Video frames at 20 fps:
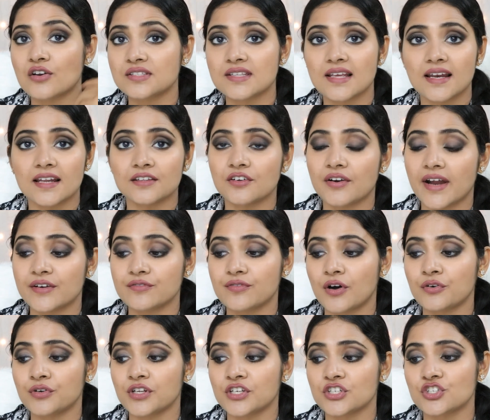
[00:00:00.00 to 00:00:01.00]
to select the right
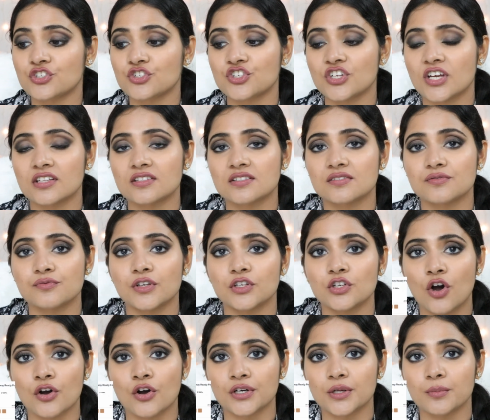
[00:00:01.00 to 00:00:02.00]
foundation shades. We
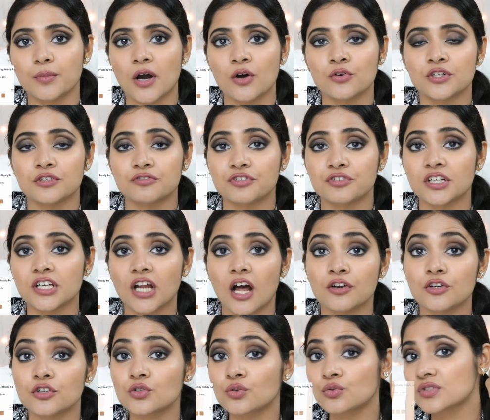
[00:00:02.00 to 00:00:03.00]
talked about different
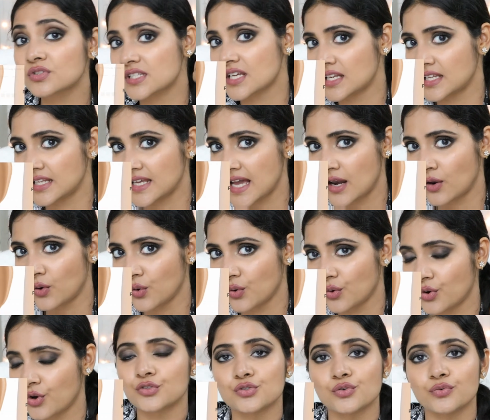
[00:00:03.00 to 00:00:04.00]
undertones in yellow
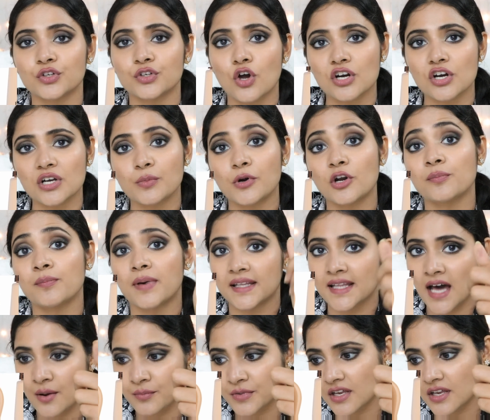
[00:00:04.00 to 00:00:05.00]
so we talked about
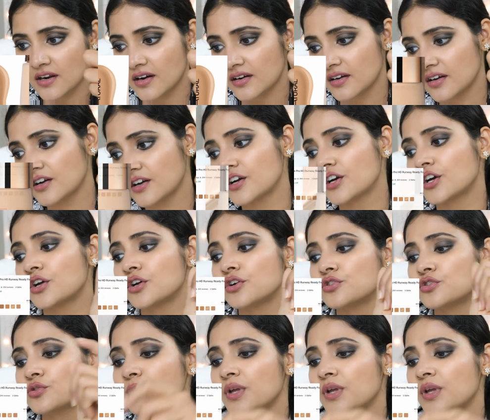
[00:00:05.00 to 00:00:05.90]
badami rang. To